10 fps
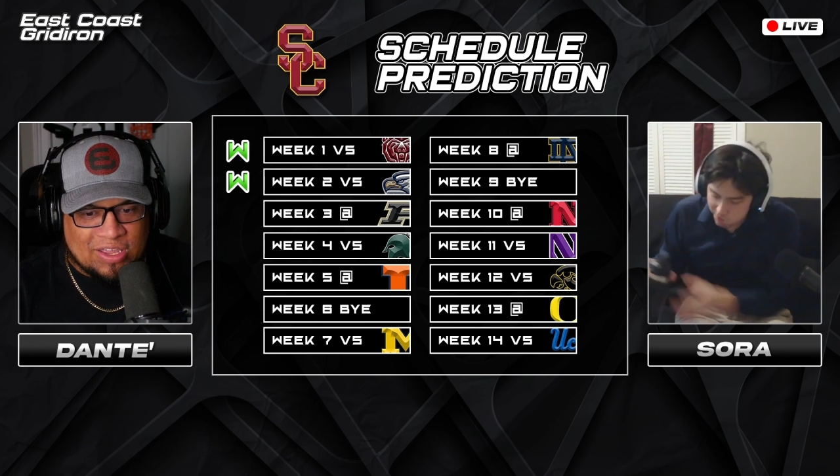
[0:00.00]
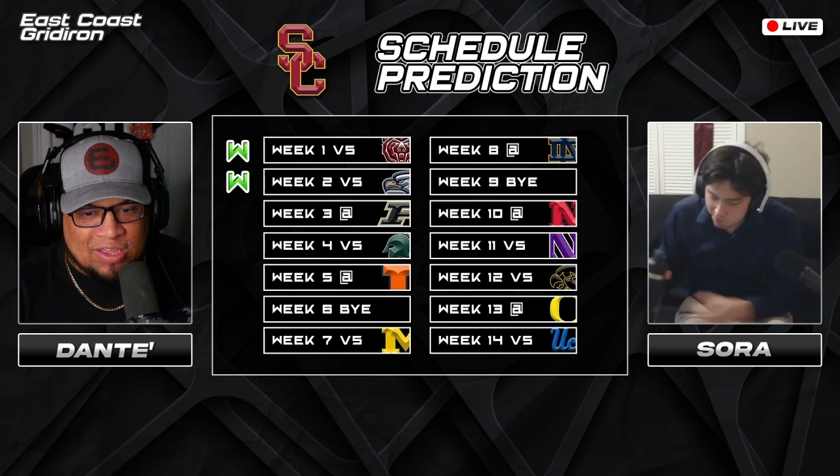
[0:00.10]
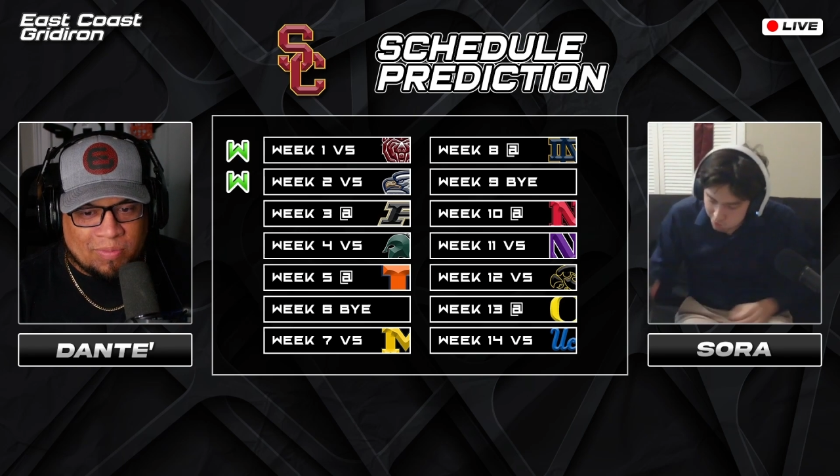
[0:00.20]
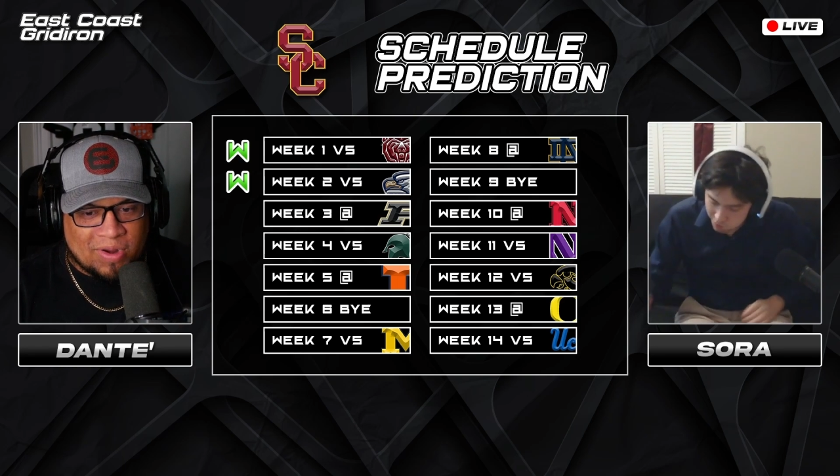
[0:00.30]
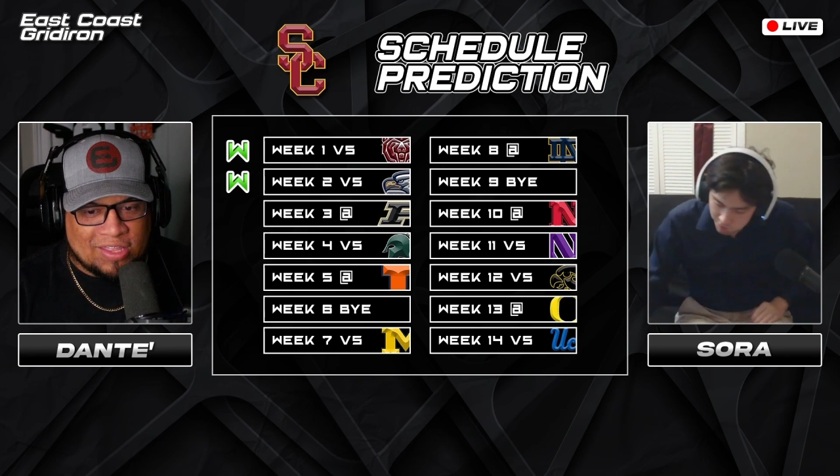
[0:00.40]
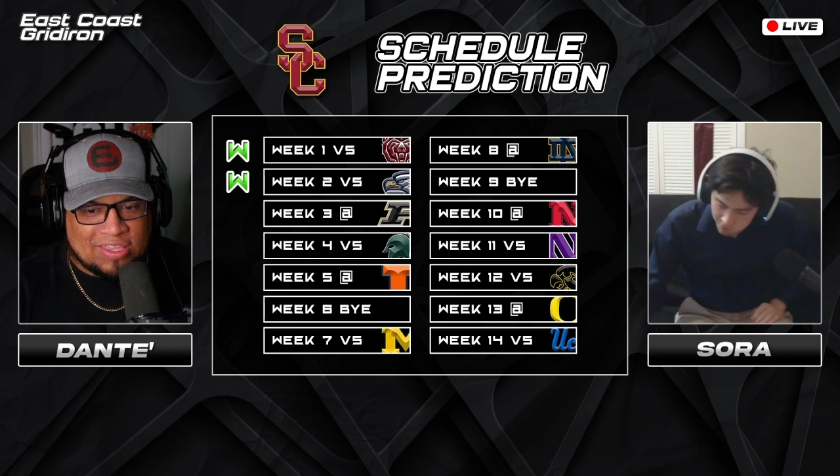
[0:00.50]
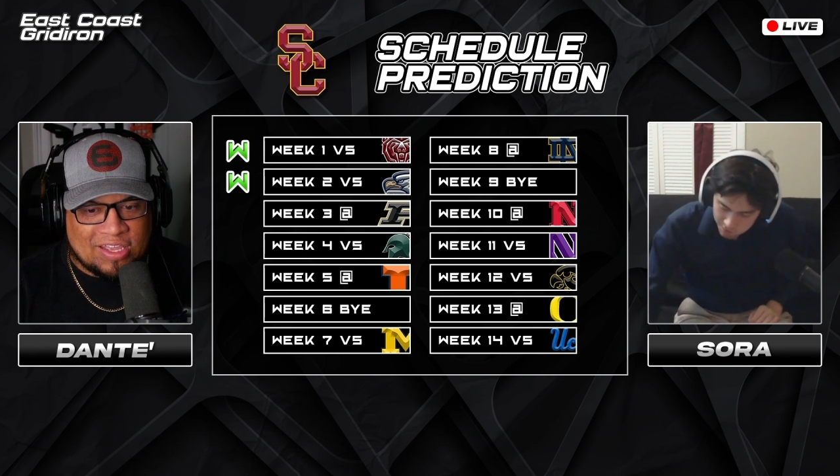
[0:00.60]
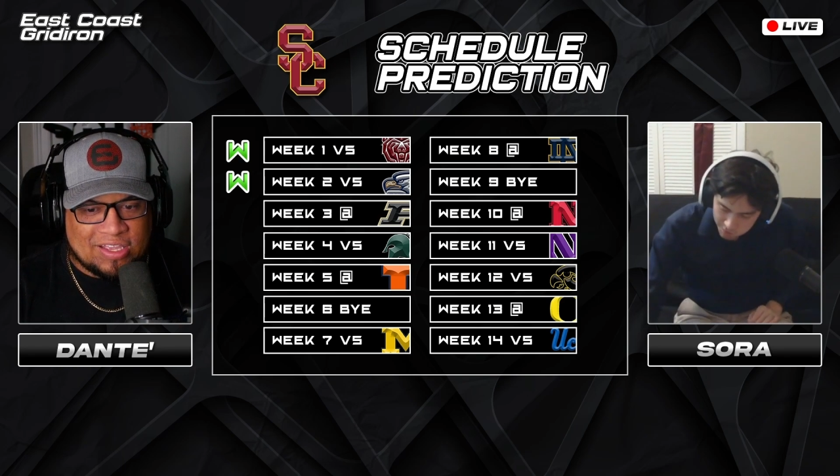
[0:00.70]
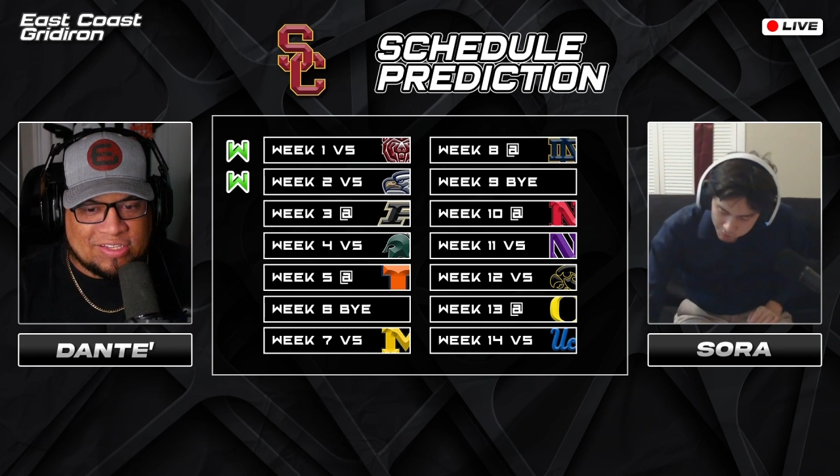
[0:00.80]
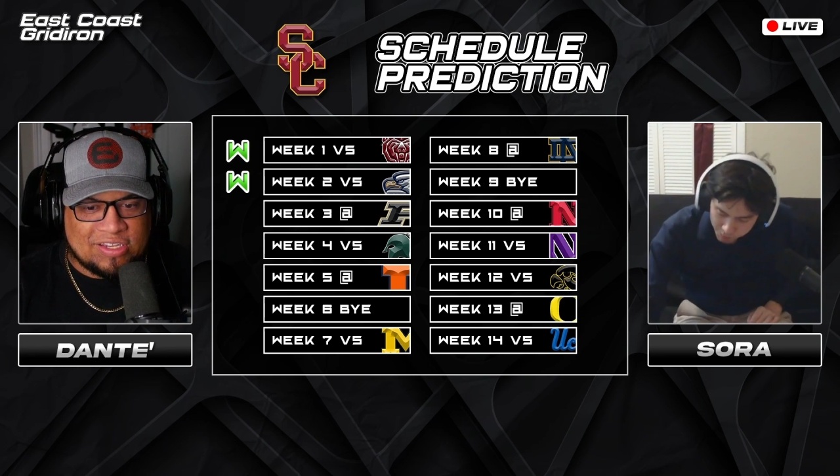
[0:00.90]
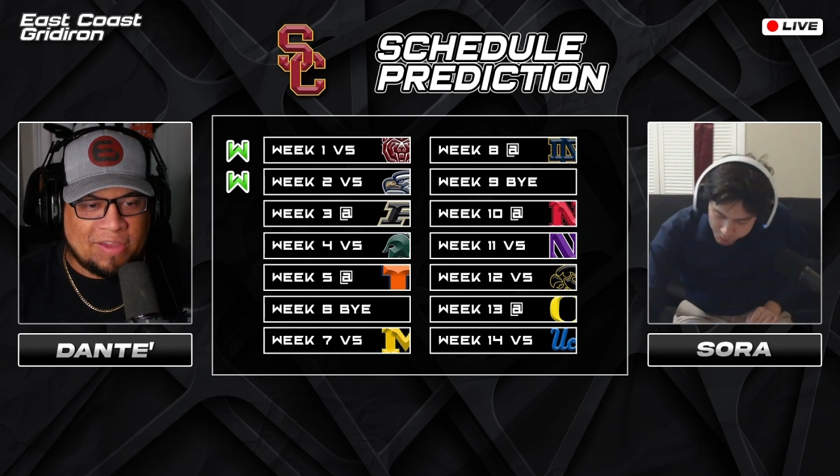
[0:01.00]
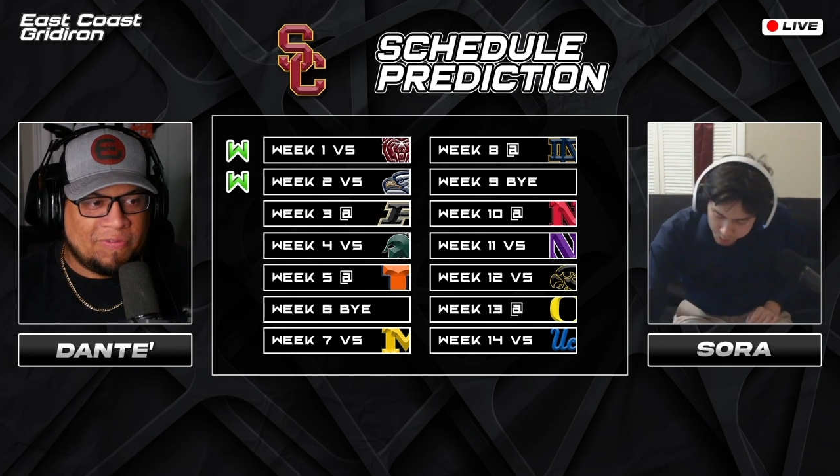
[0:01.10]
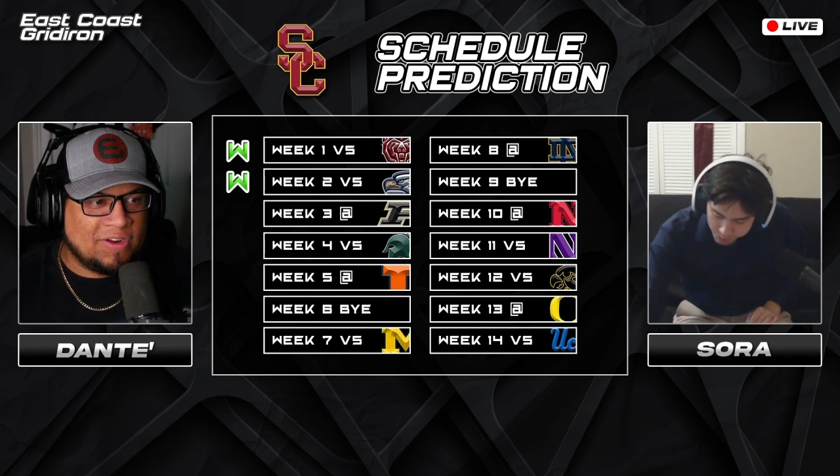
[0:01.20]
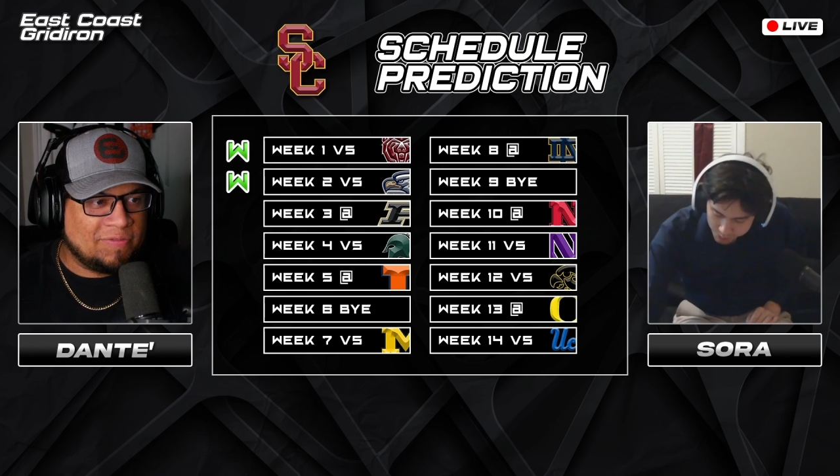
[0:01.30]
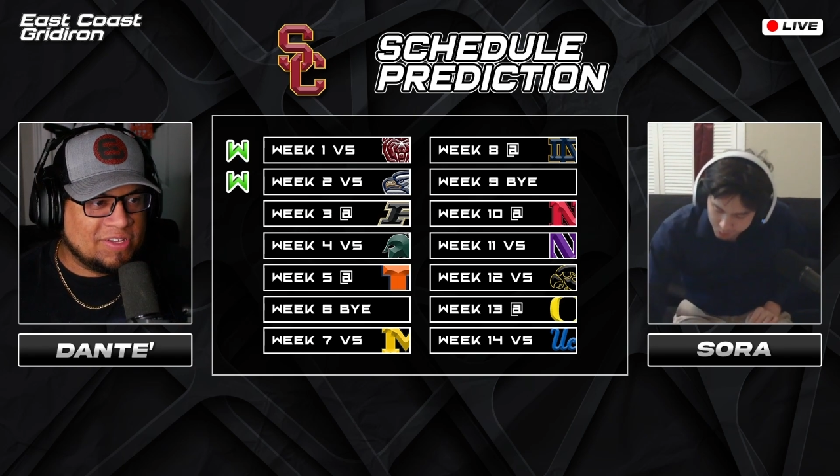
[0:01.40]
but I think it's safe
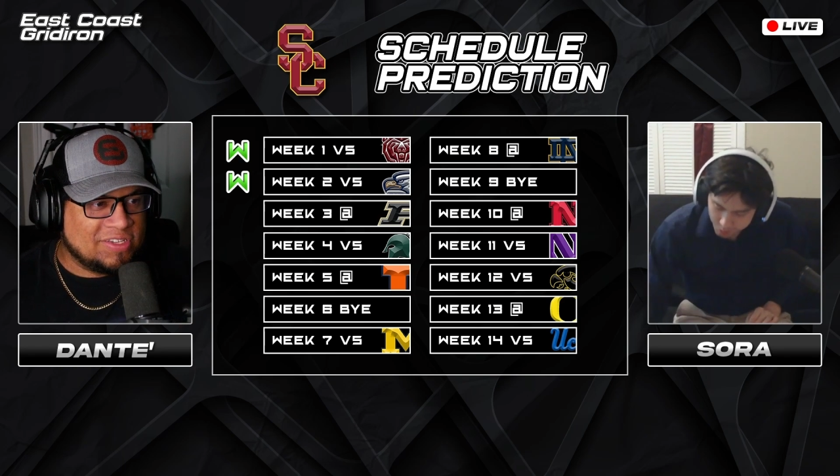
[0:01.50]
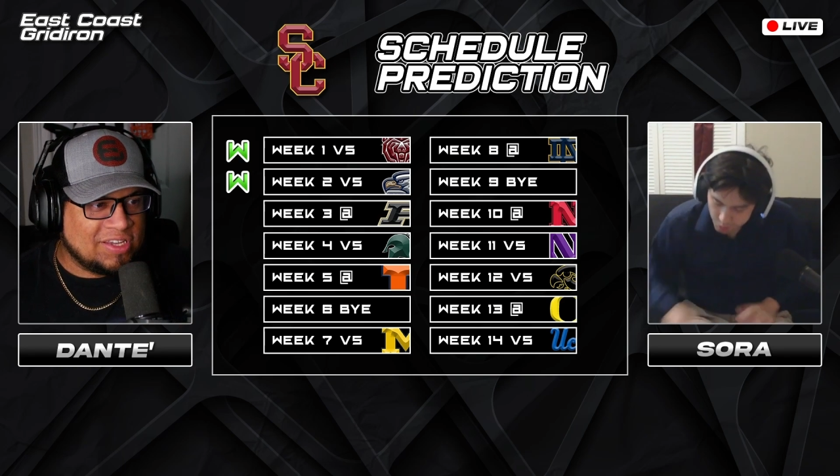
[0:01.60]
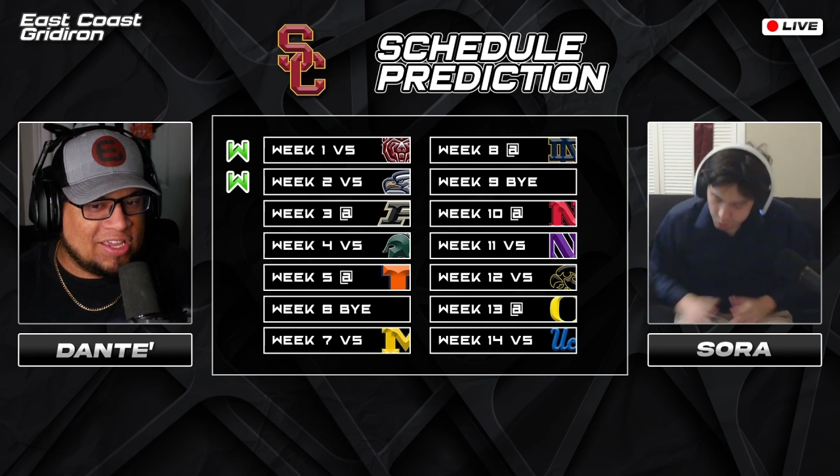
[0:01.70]
enough to say